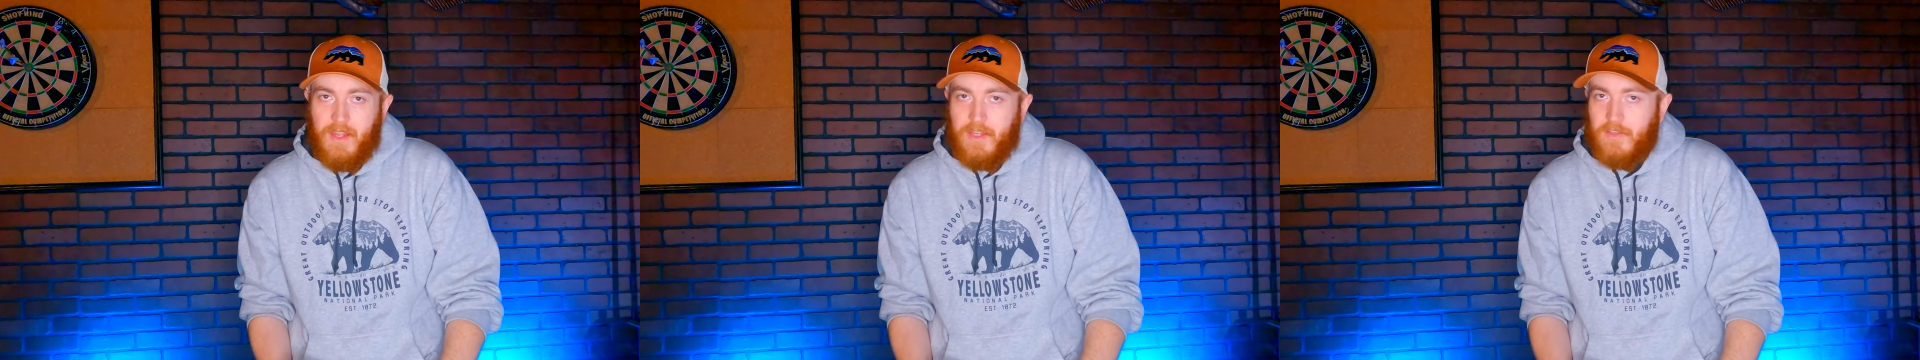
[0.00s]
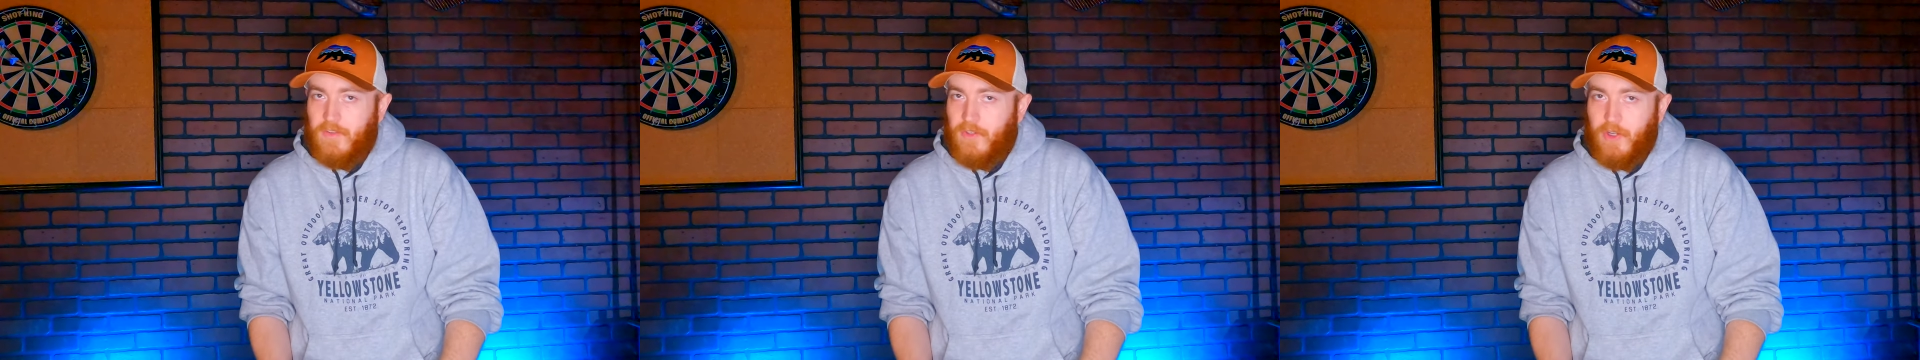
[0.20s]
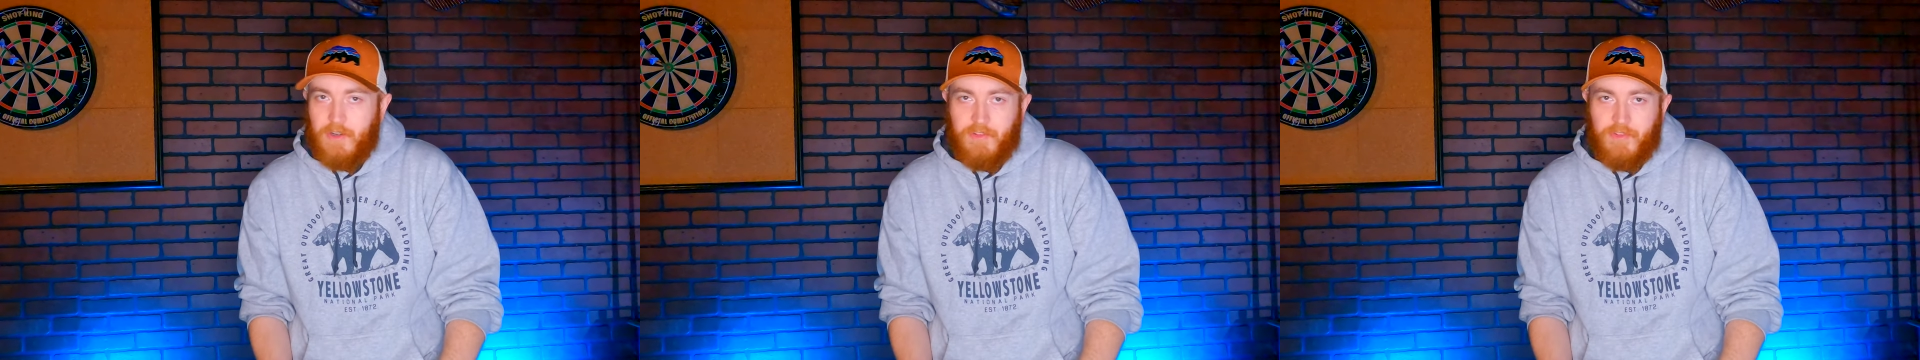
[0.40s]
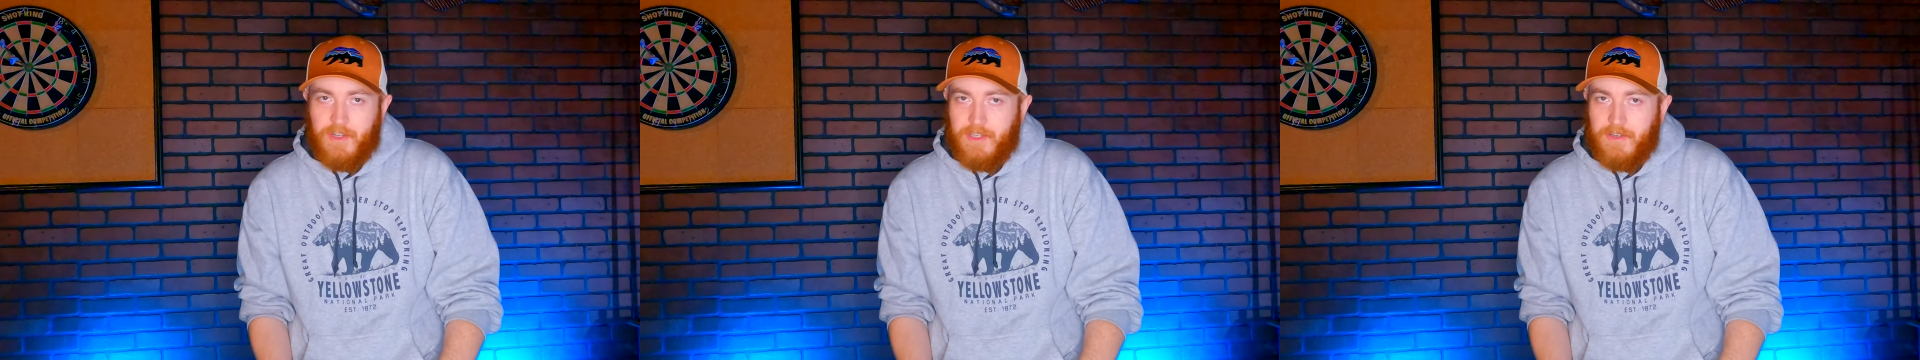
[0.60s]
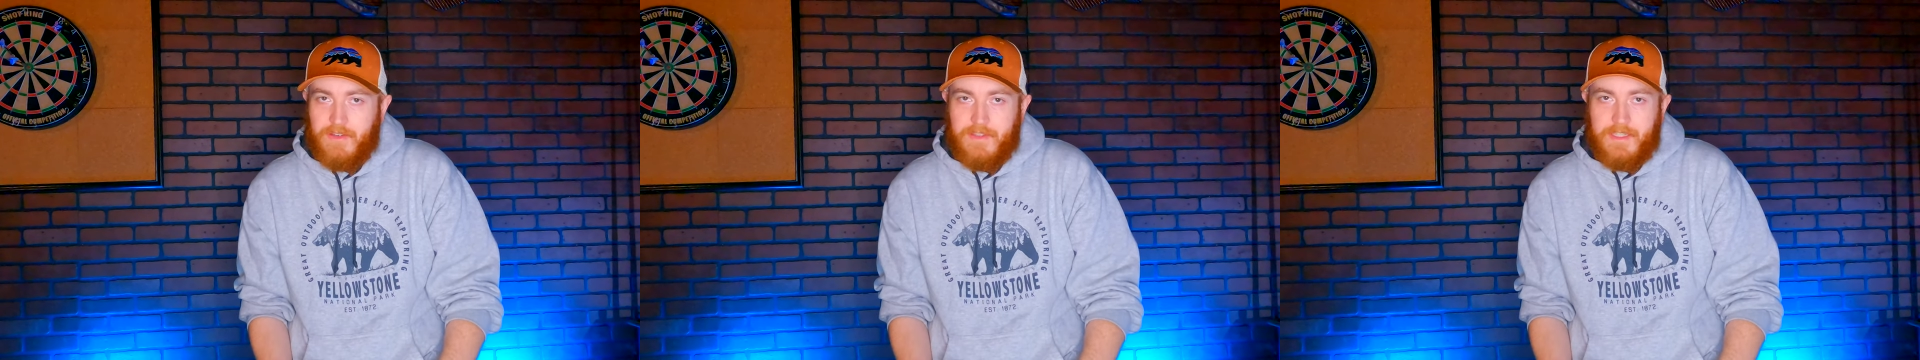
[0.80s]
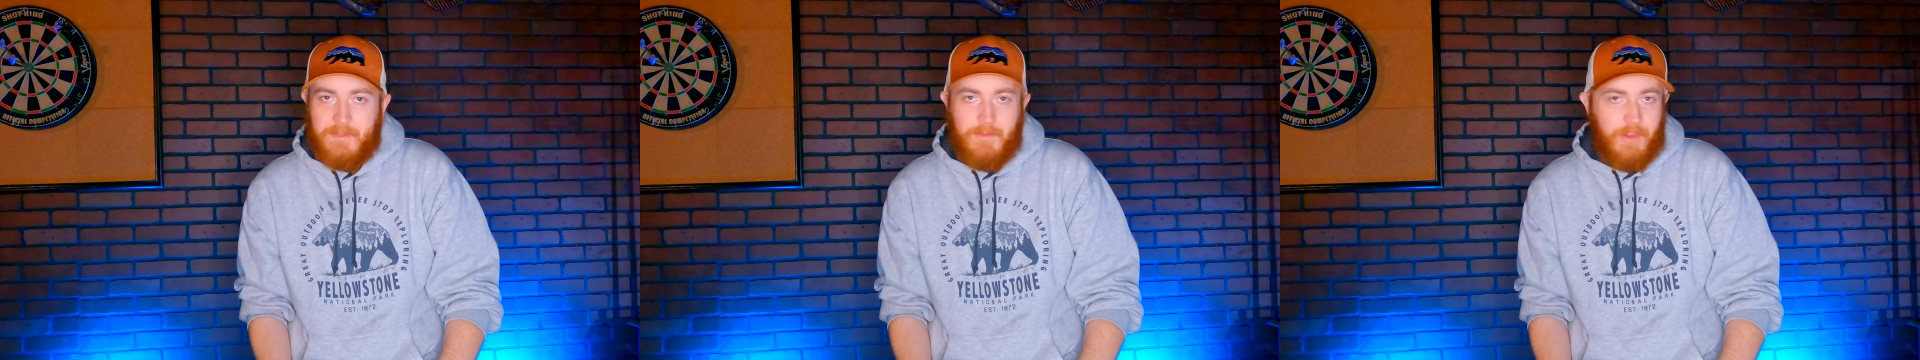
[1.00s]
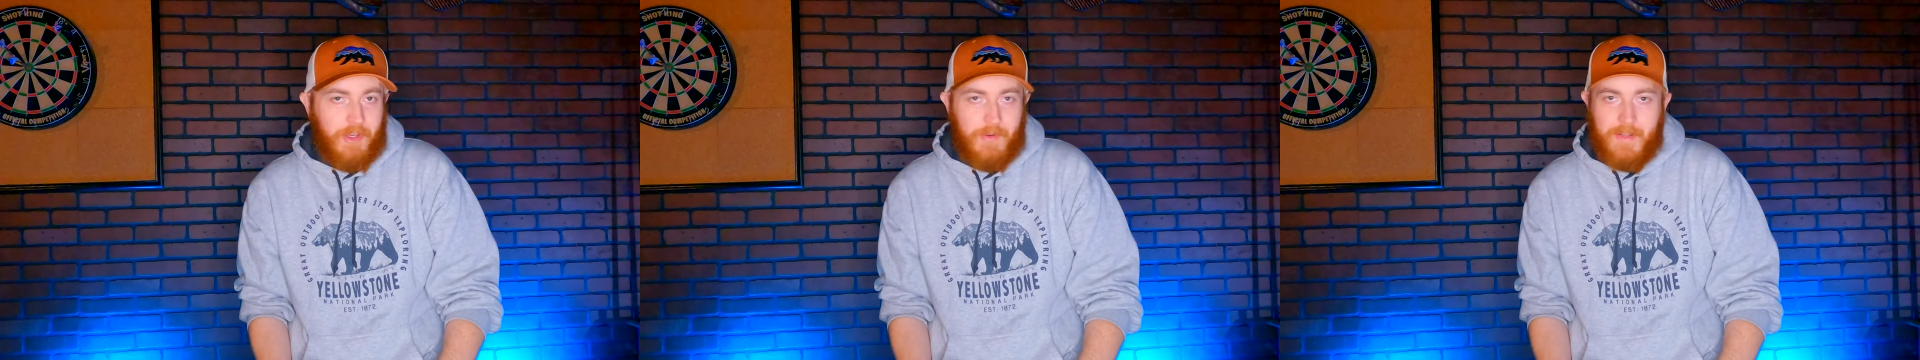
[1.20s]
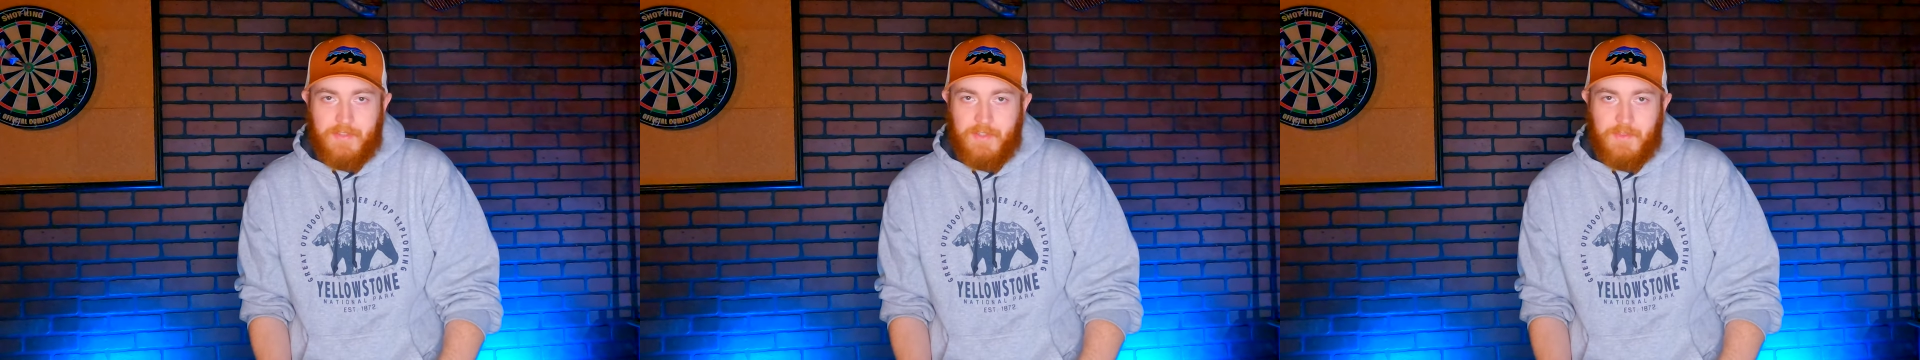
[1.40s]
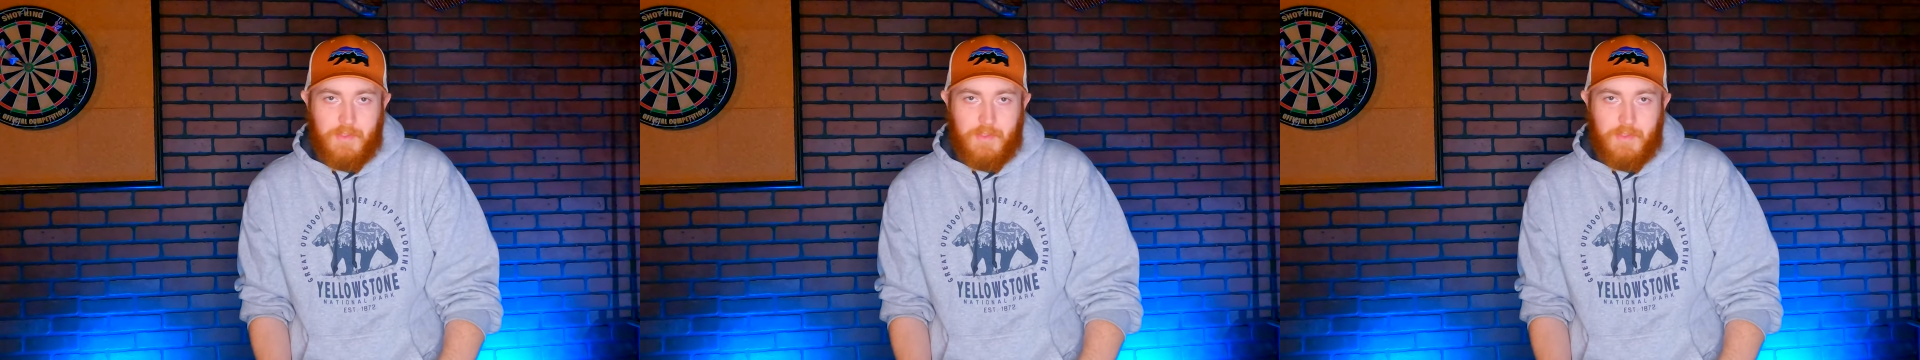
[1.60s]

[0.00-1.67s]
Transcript: It's no fun, even if the rest